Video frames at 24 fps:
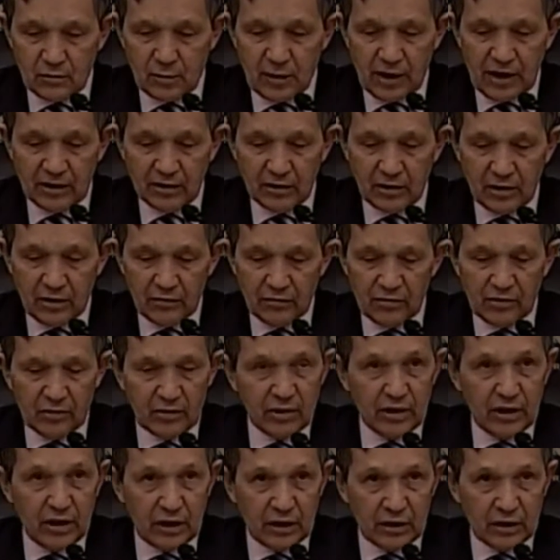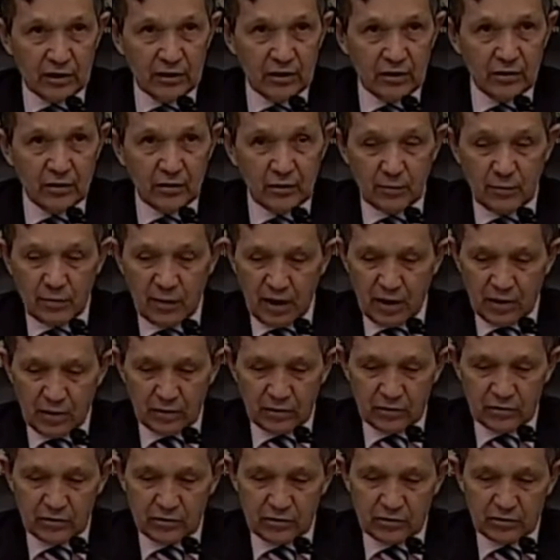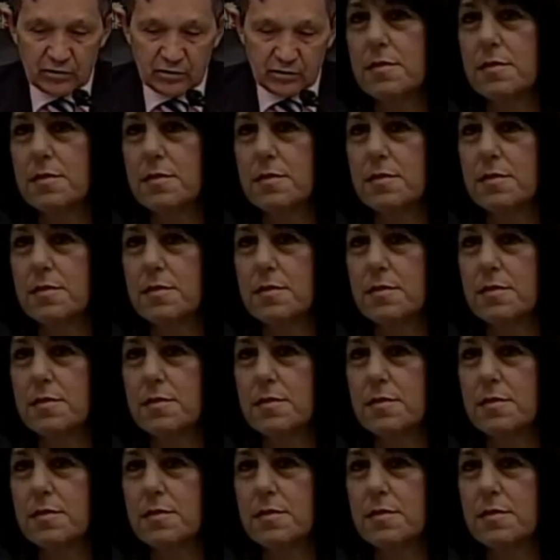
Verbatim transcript: my left, Ellen Marks.